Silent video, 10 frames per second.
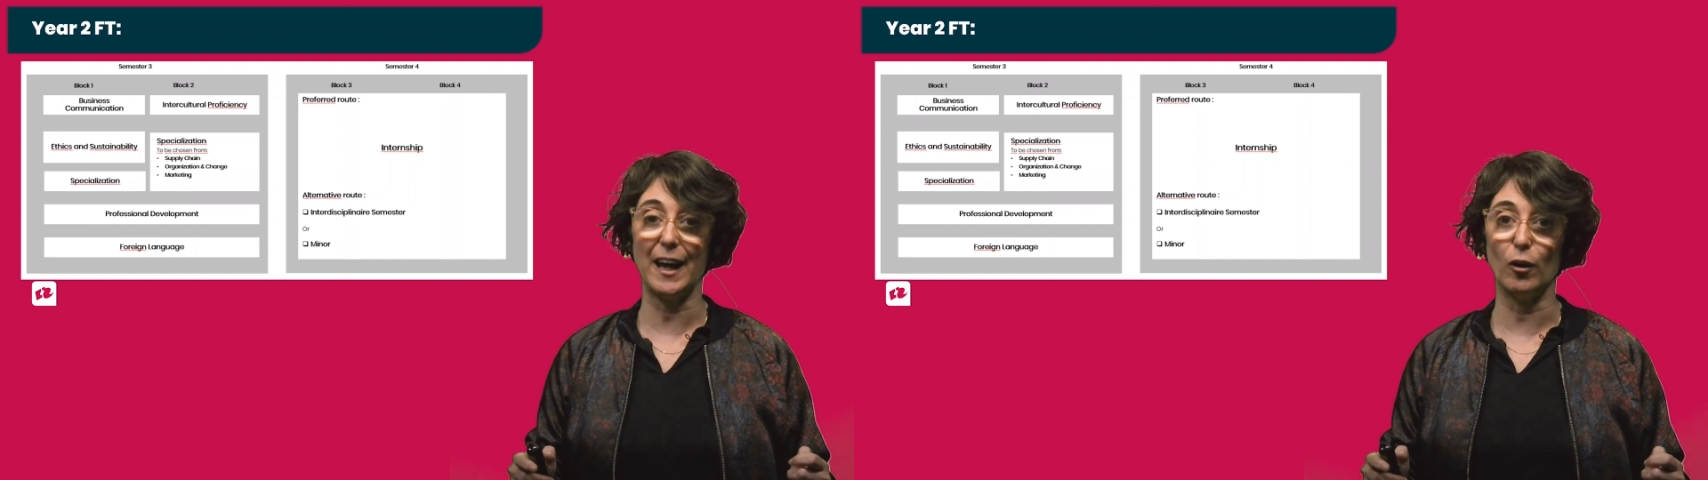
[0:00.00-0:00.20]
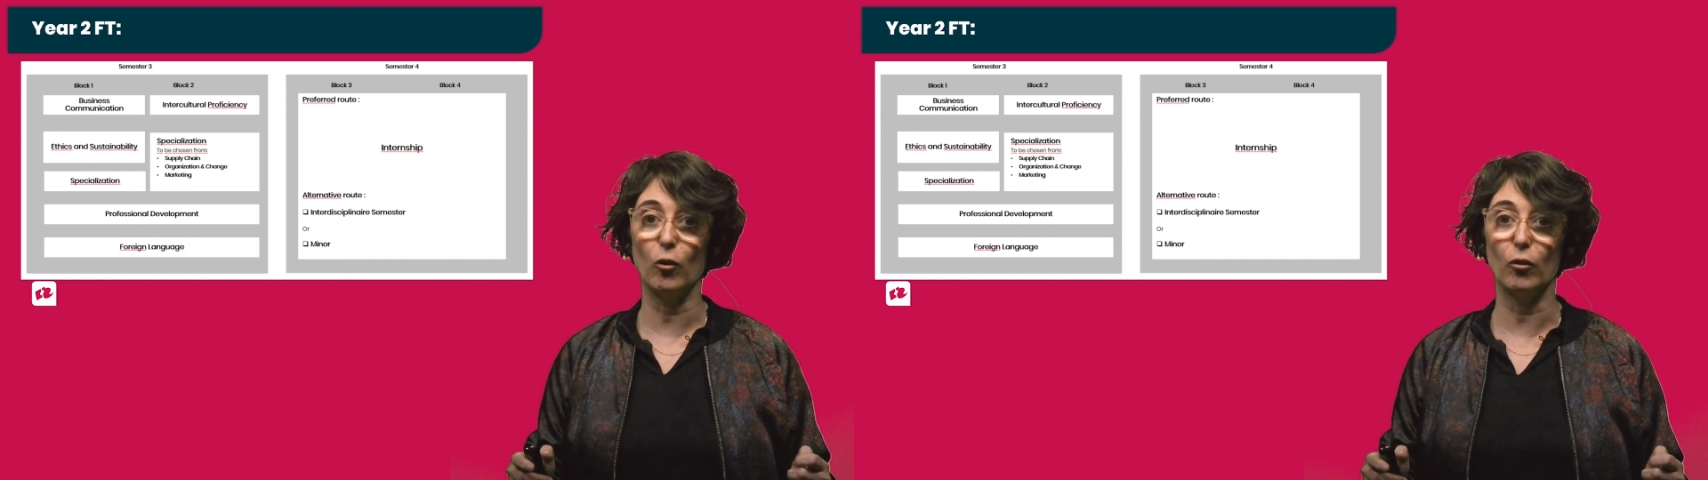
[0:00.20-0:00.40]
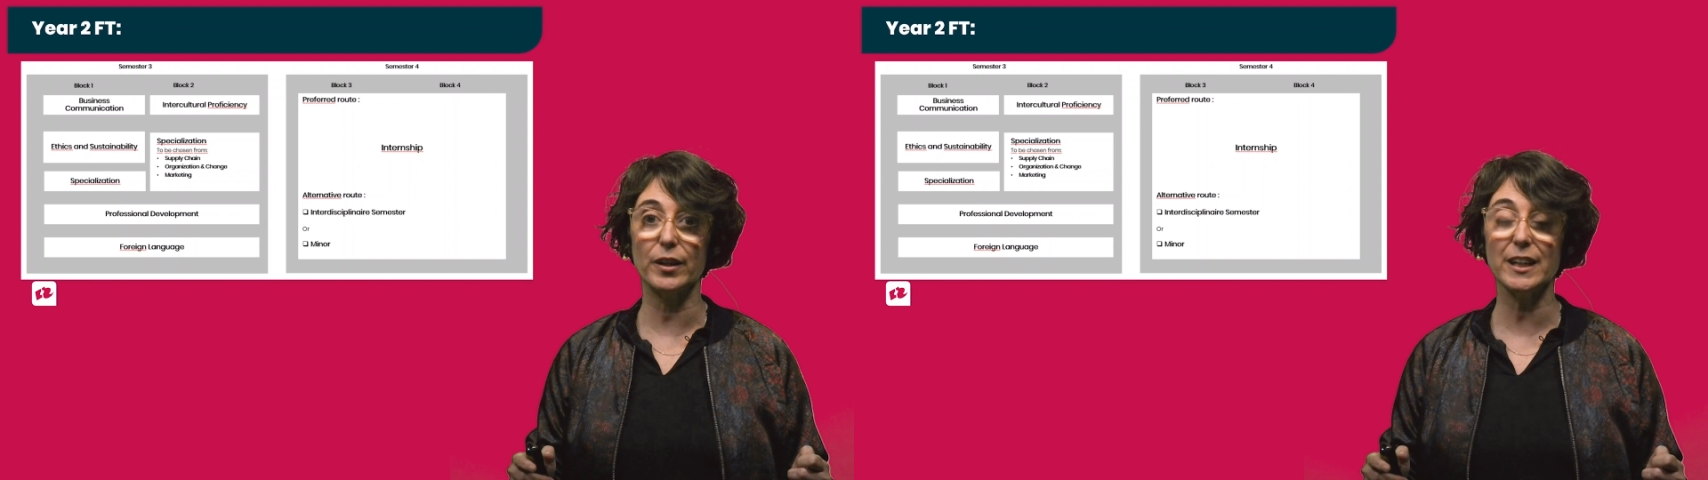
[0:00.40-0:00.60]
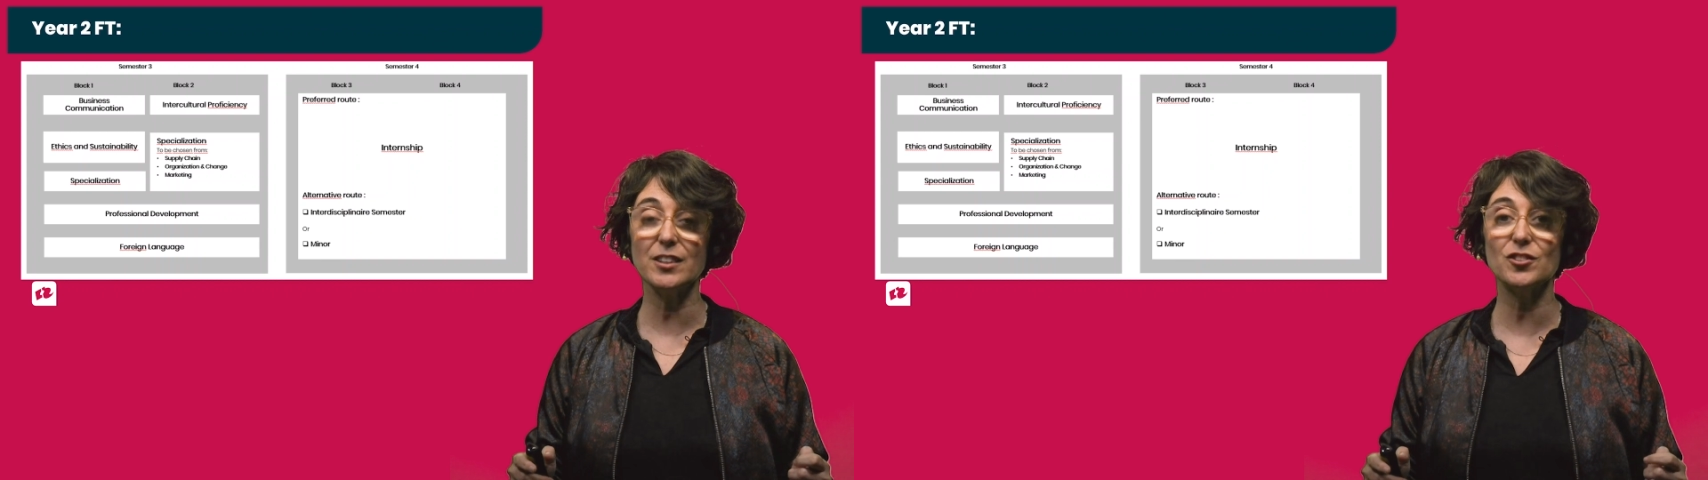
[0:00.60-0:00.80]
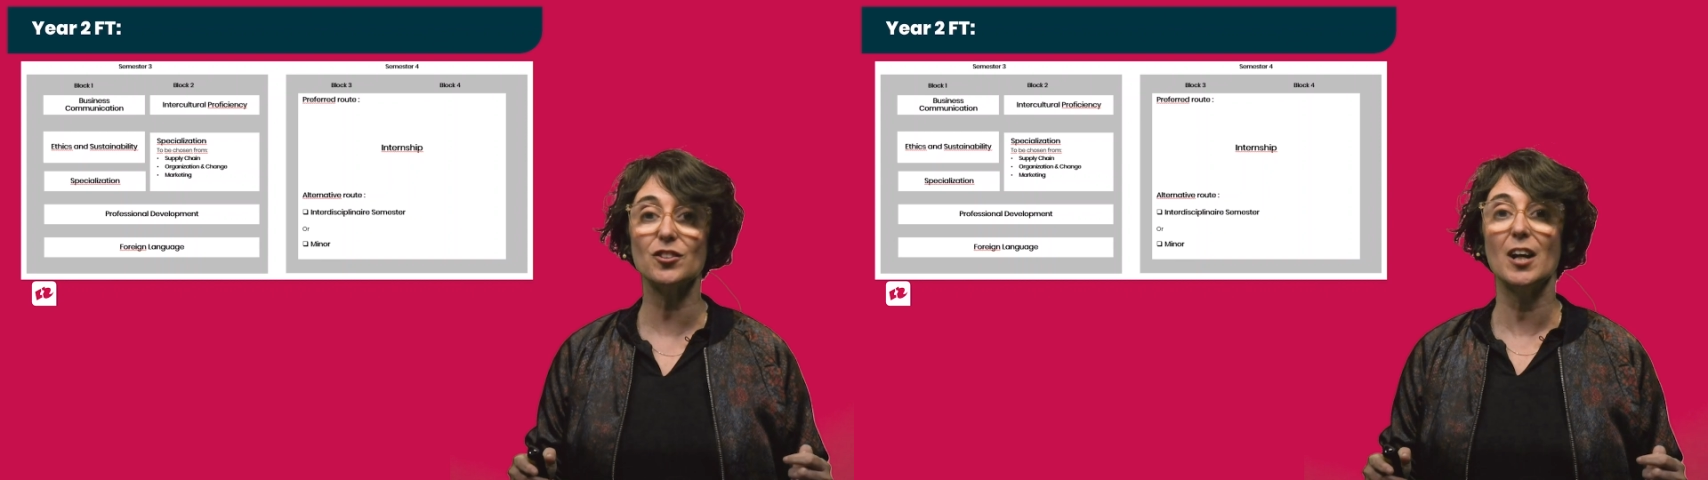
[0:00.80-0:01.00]

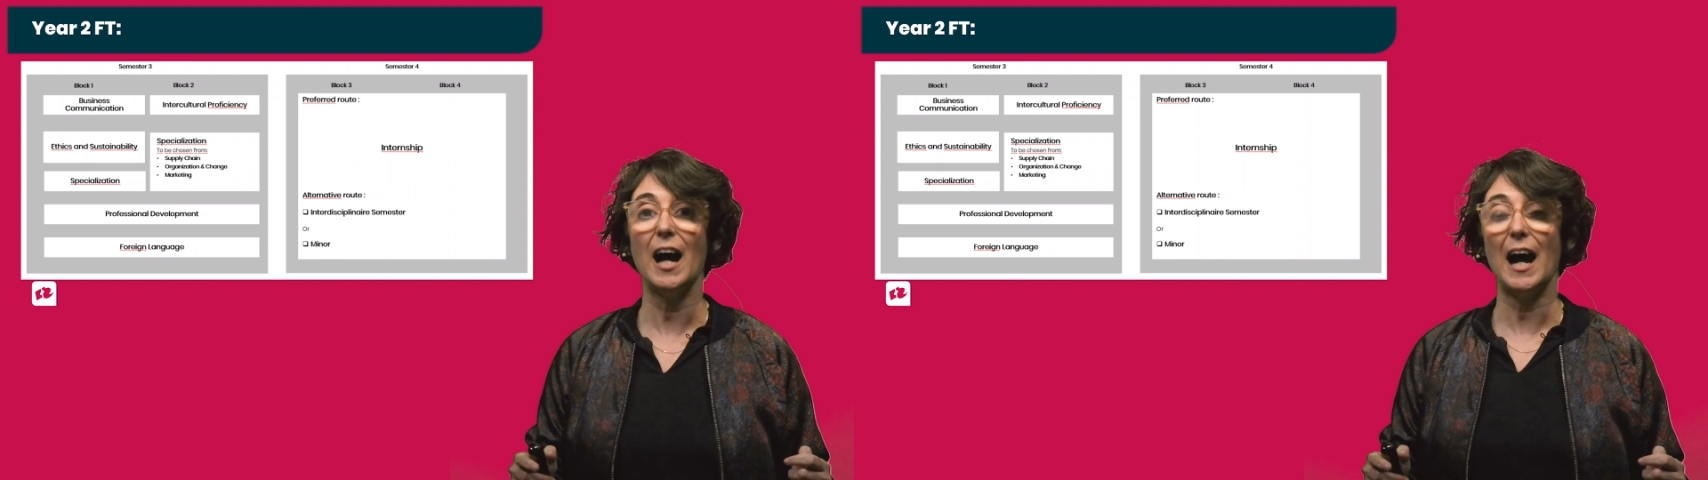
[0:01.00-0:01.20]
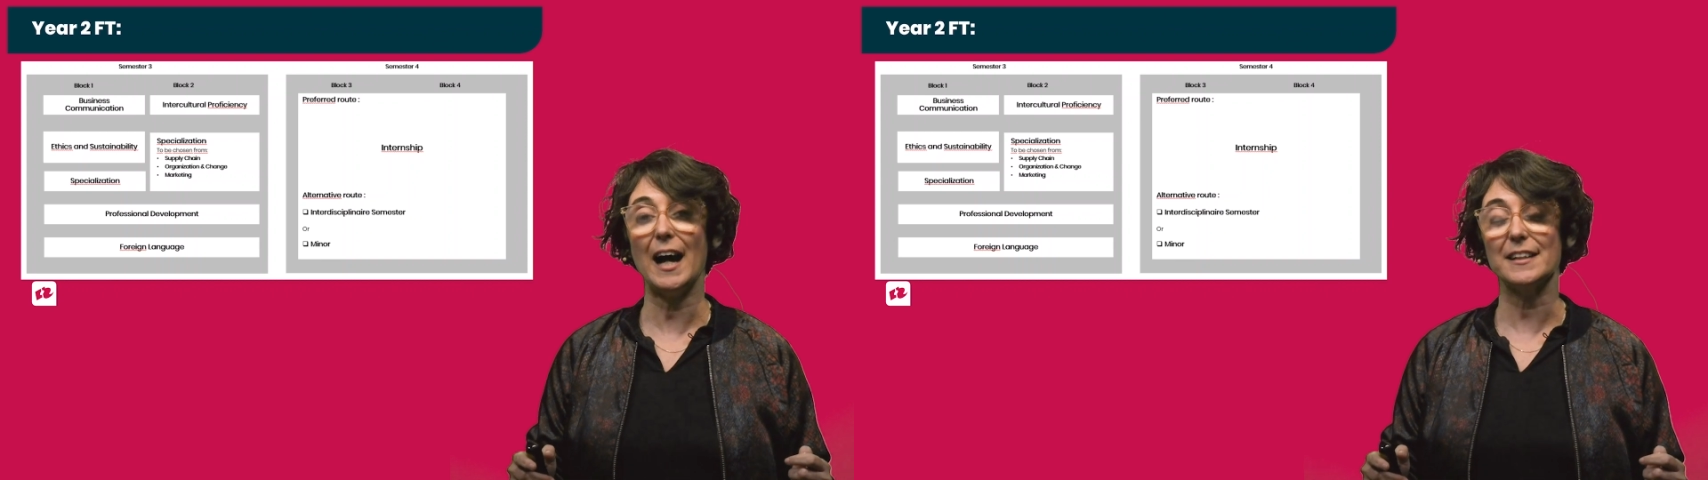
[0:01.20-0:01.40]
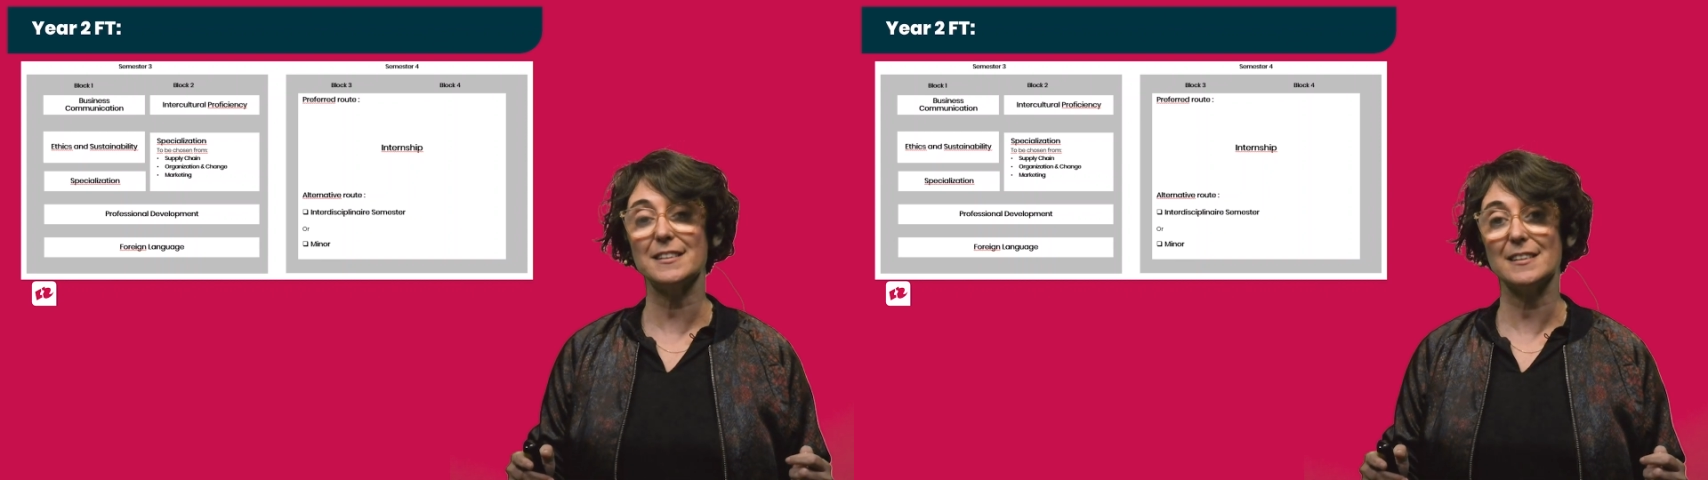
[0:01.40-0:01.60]
encourage, as